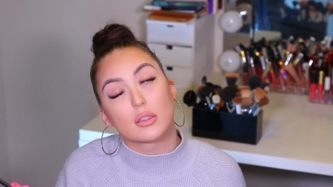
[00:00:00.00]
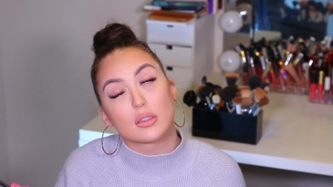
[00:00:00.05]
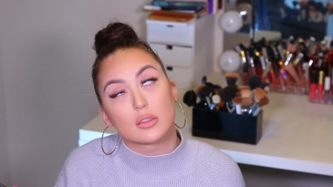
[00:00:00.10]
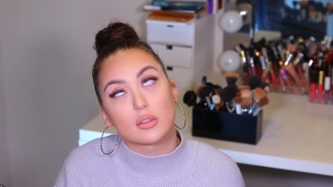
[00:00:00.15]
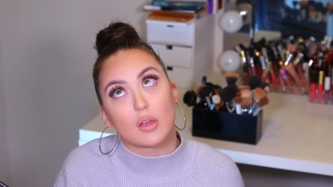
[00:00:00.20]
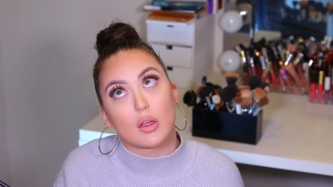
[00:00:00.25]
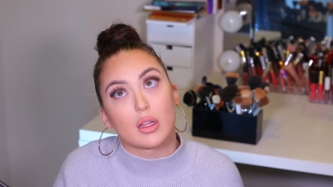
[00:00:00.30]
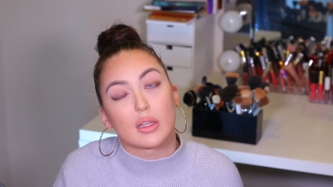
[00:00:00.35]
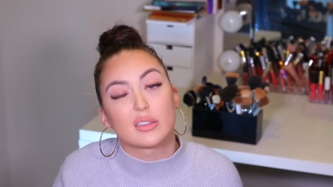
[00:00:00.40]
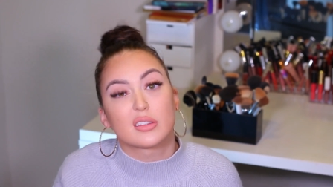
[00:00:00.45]
That's
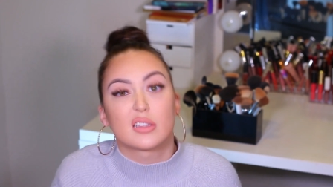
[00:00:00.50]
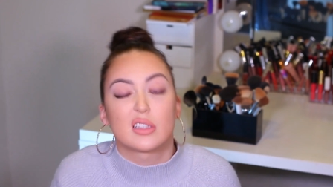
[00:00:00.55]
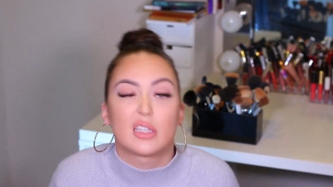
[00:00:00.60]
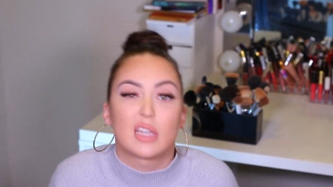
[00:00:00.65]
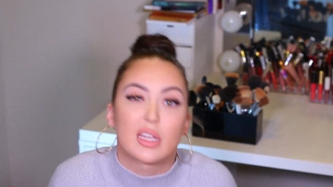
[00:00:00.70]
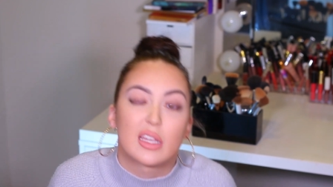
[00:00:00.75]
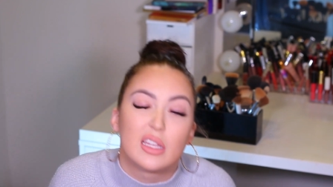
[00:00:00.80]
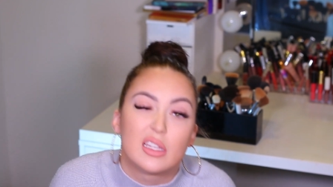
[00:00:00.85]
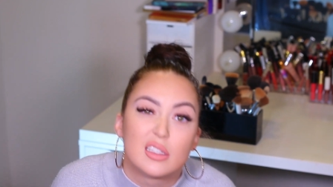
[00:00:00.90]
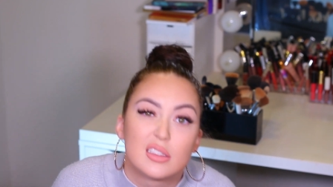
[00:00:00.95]
all I see.
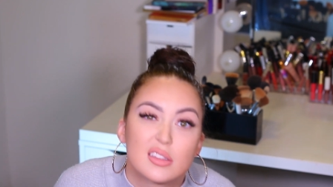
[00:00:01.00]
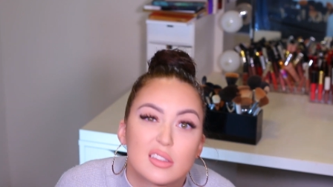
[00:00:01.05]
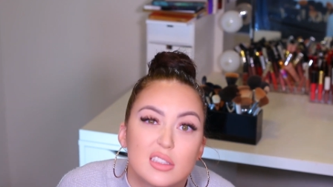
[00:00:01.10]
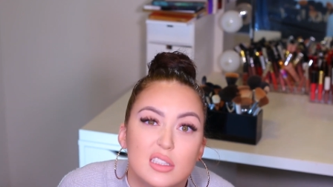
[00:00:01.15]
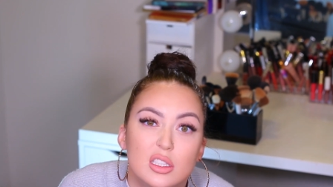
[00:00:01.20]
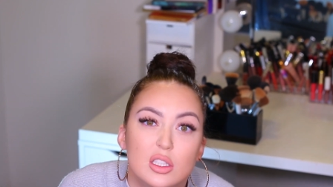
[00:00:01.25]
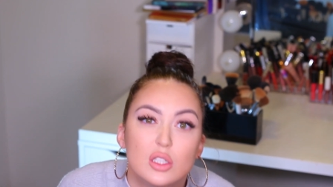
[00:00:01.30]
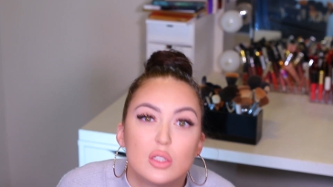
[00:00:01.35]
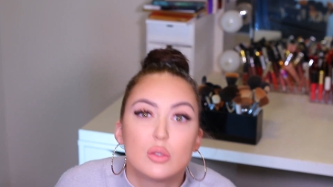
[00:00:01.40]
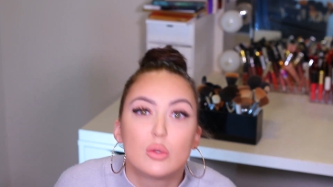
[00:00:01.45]
I can't
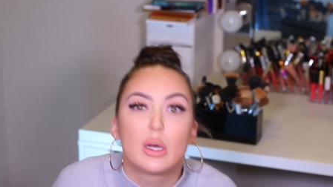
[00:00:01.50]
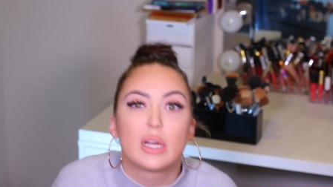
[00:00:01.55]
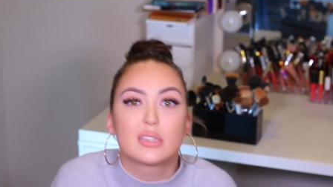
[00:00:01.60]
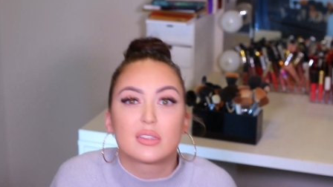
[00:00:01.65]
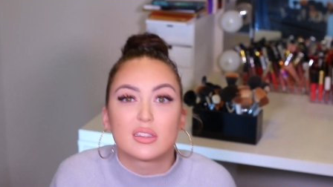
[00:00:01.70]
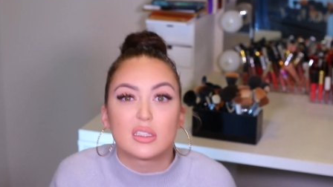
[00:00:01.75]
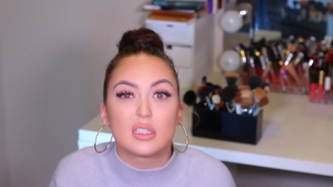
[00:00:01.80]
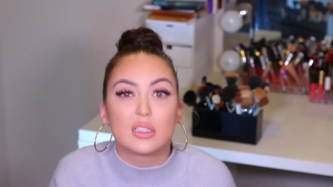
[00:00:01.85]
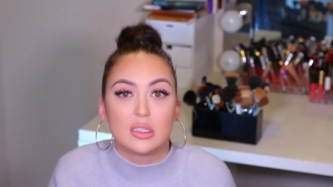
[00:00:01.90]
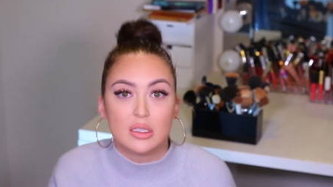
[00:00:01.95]
see you. I
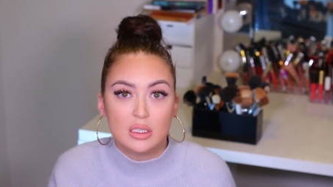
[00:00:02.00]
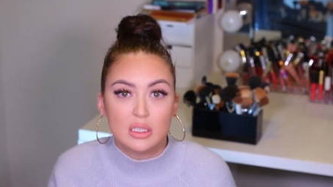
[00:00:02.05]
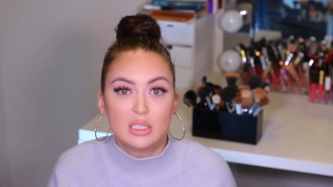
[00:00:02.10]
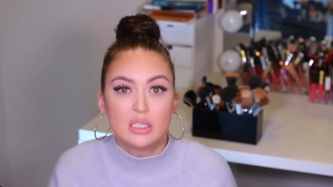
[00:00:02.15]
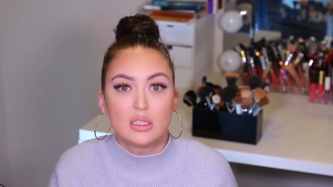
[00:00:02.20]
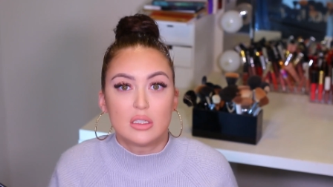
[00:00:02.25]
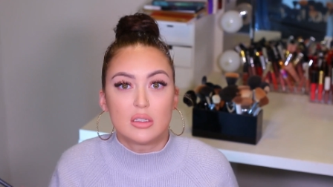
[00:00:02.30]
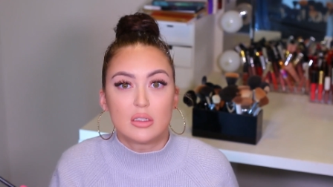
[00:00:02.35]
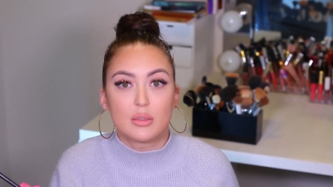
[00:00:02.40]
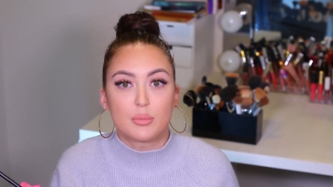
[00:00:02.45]
see
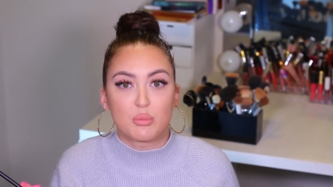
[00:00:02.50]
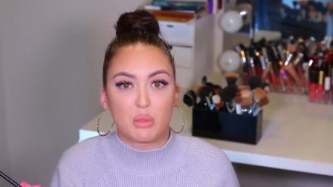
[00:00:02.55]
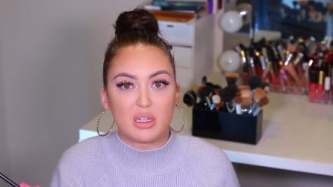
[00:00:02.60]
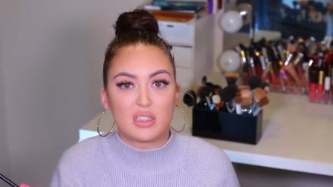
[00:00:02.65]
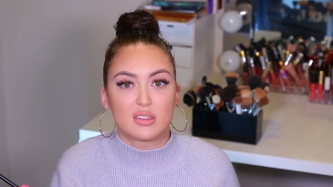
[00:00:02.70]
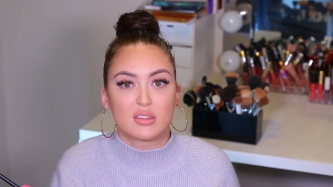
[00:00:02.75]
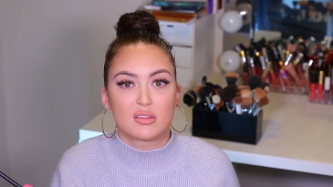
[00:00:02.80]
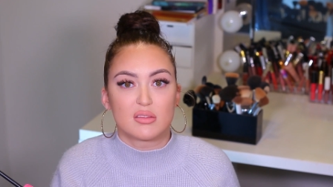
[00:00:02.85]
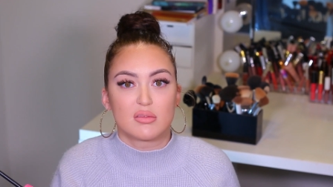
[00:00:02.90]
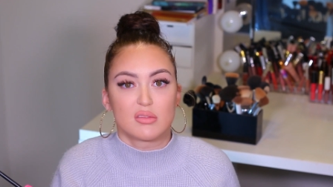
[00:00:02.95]

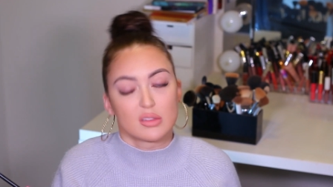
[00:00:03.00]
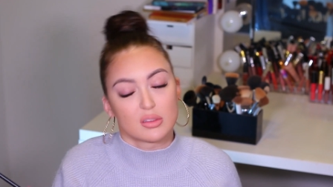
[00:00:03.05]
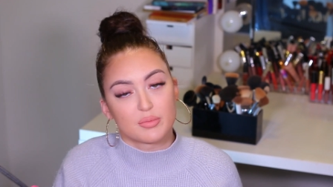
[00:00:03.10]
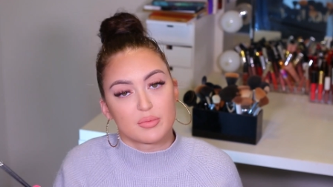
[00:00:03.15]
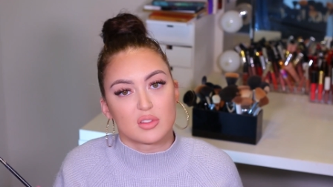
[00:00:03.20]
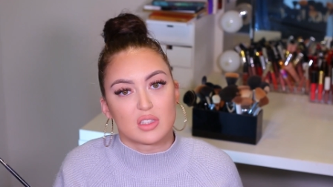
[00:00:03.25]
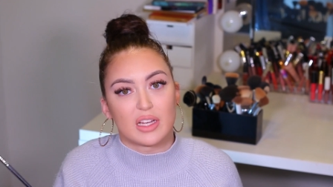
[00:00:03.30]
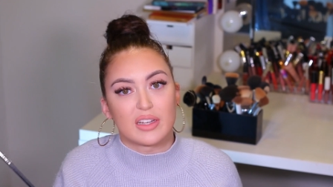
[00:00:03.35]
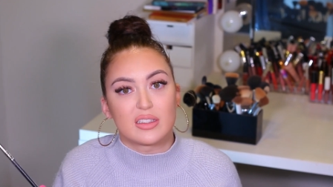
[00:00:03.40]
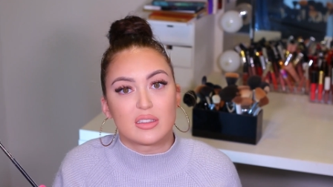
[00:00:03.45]
bright
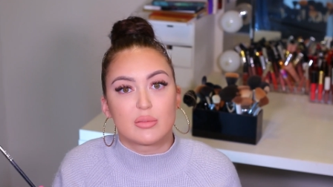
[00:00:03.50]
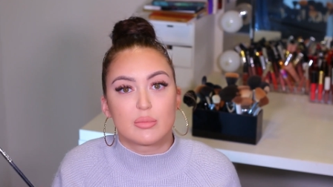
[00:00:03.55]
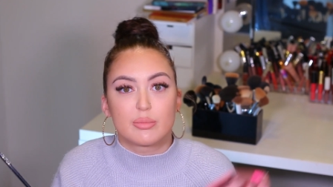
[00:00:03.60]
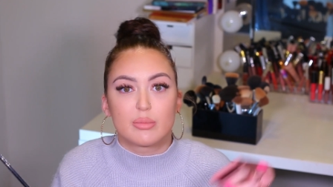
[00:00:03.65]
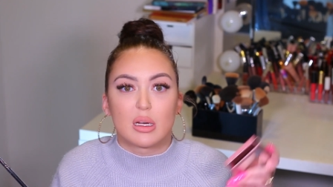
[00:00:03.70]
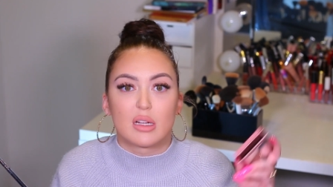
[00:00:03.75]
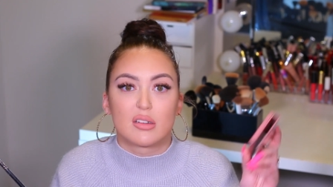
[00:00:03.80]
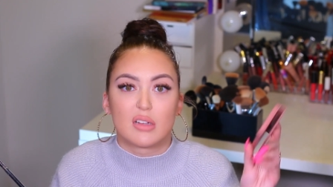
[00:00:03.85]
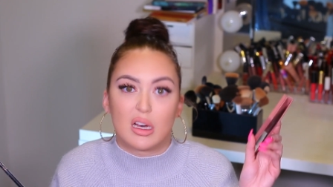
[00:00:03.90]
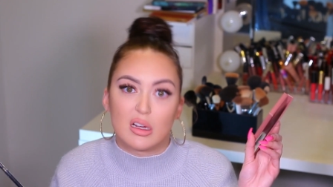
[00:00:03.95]
light,
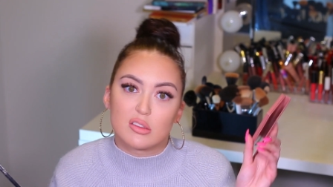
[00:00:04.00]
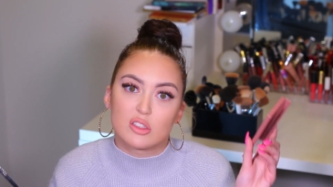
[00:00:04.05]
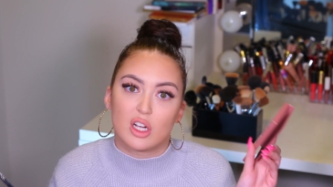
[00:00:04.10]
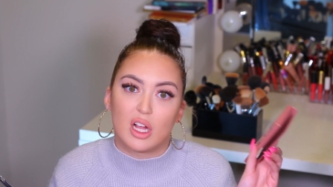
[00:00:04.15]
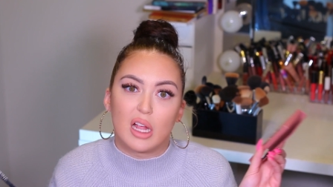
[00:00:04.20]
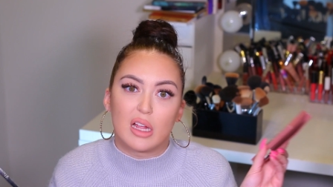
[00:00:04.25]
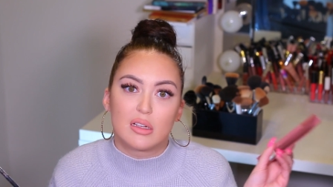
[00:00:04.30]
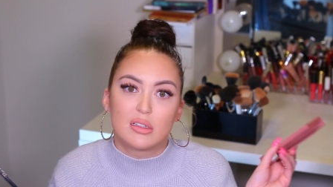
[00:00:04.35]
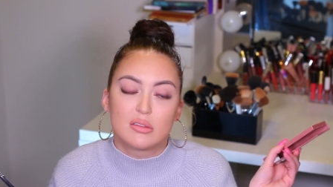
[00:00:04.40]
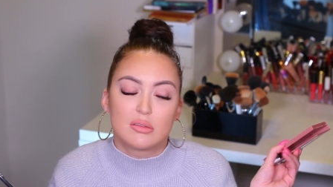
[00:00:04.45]
but I'll
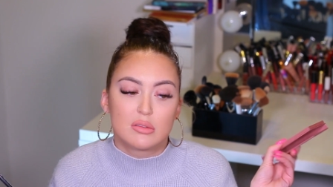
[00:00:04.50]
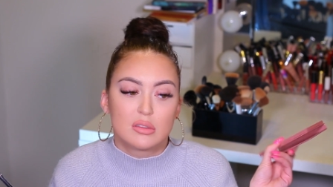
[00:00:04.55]
try.